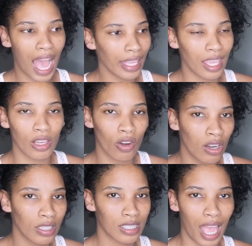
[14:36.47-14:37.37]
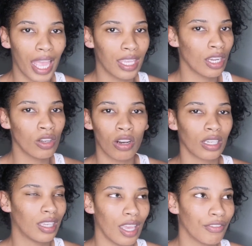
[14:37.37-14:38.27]
I
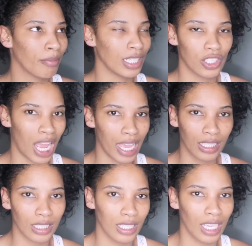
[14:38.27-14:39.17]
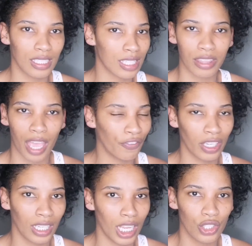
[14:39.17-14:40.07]
cannot give my child a South
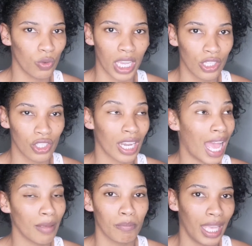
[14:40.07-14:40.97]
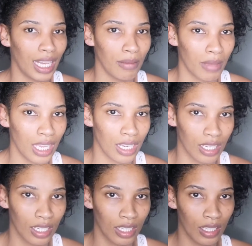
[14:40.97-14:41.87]
African education. I barely made
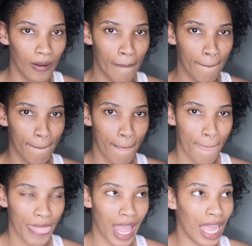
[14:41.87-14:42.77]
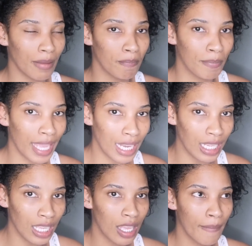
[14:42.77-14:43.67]
it. I
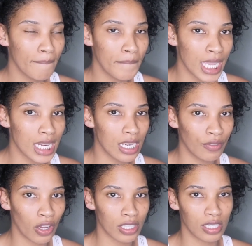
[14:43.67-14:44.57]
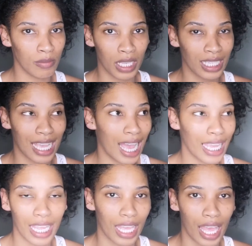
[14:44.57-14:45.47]
barely made it in varsity because
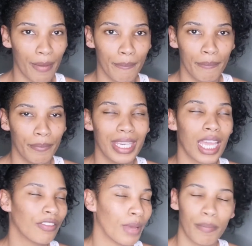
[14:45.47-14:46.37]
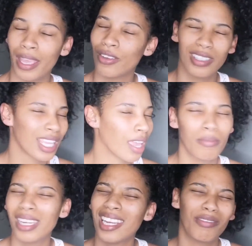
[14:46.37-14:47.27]
none of my parents
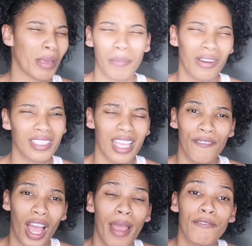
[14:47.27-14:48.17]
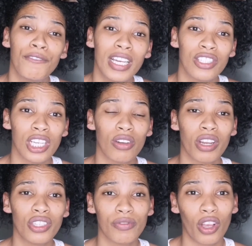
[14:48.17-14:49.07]
have. I'm first
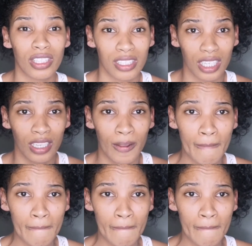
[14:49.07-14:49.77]
generation varsity.